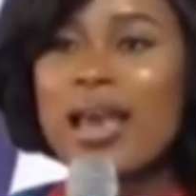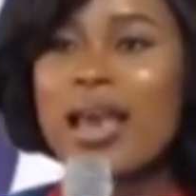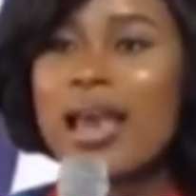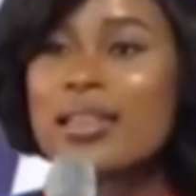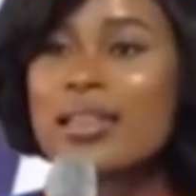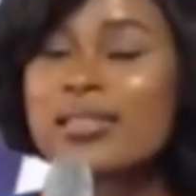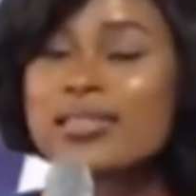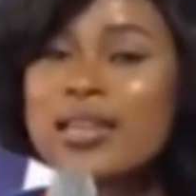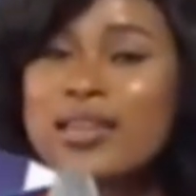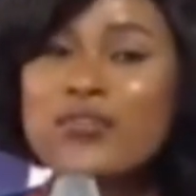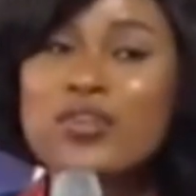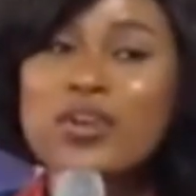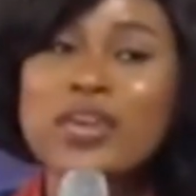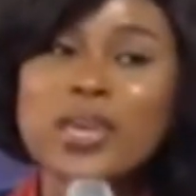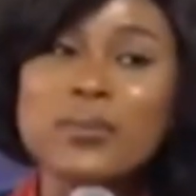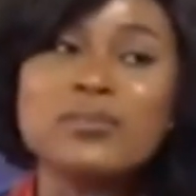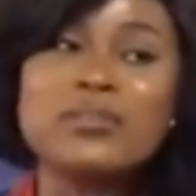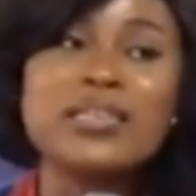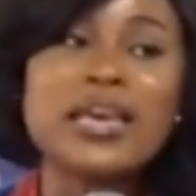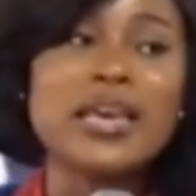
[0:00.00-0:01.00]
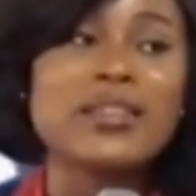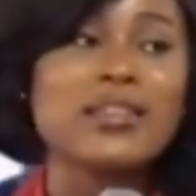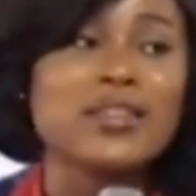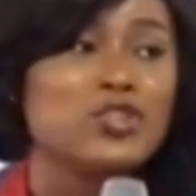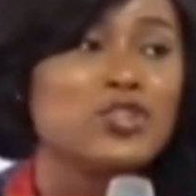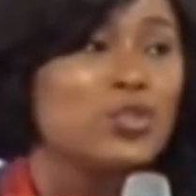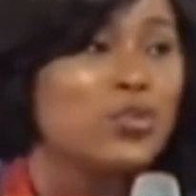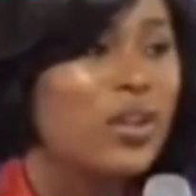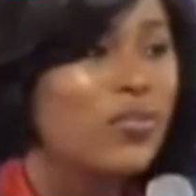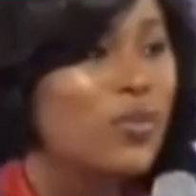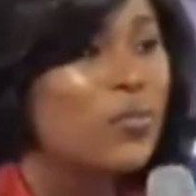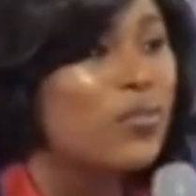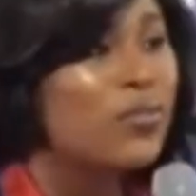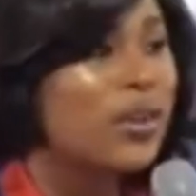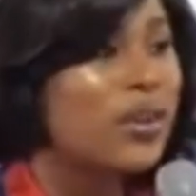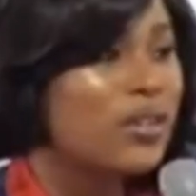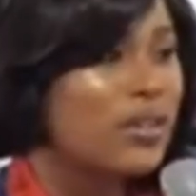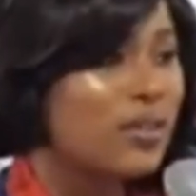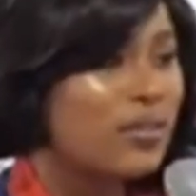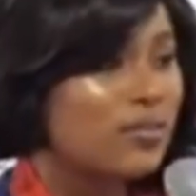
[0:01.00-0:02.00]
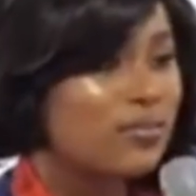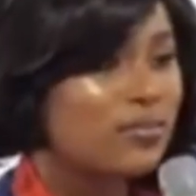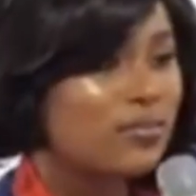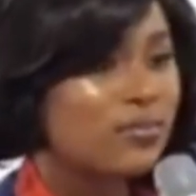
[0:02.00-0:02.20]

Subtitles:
And they said, if you keep saying this, you'll never be ready.